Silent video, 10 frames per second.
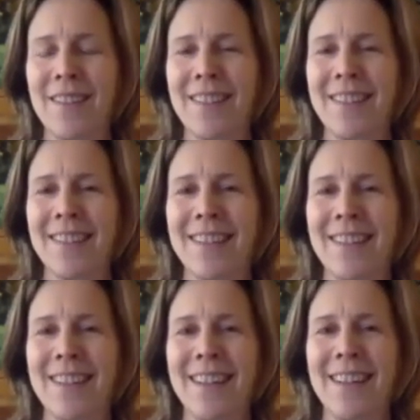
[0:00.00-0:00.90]
Just
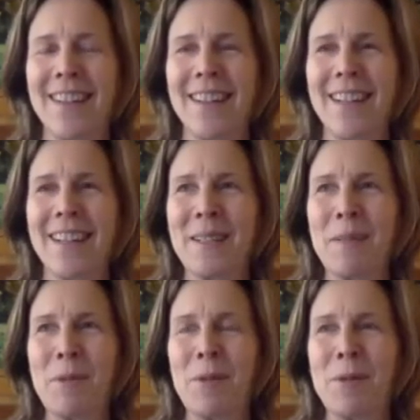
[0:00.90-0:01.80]

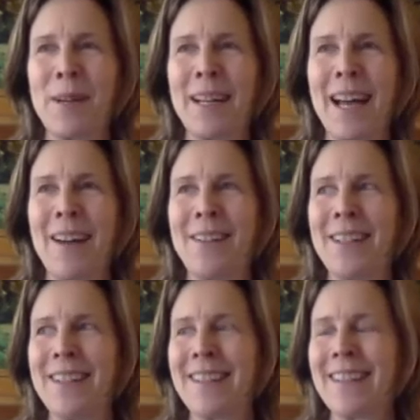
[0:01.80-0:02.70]
exploring how it
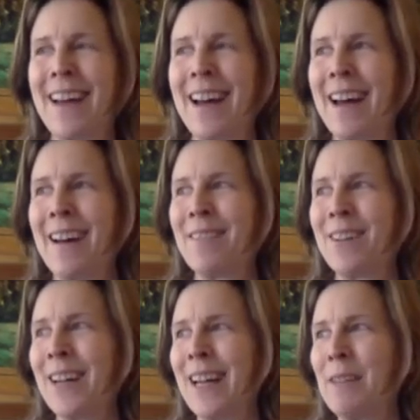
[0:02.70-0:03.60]
is to have
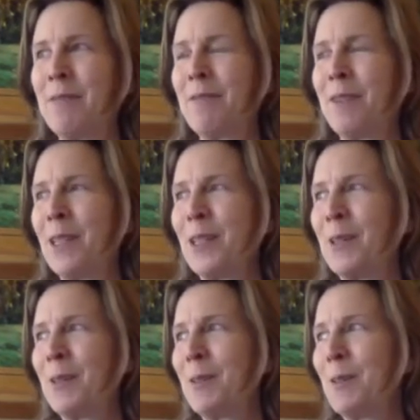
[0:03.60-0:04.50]
your head
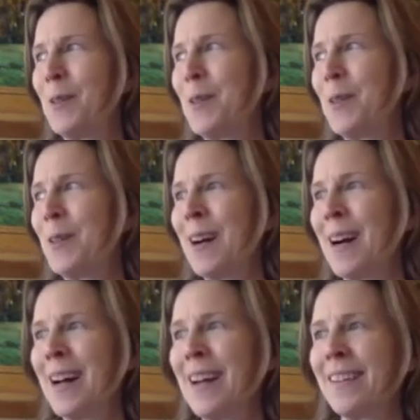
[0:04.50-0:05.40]
follow your
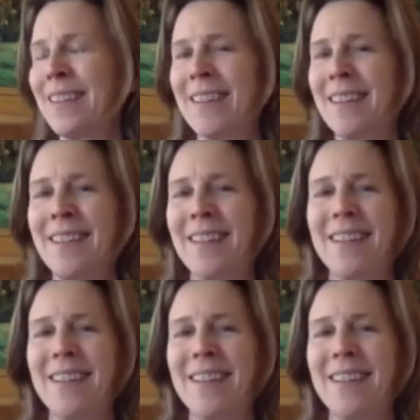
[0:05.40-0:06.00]
eyes. And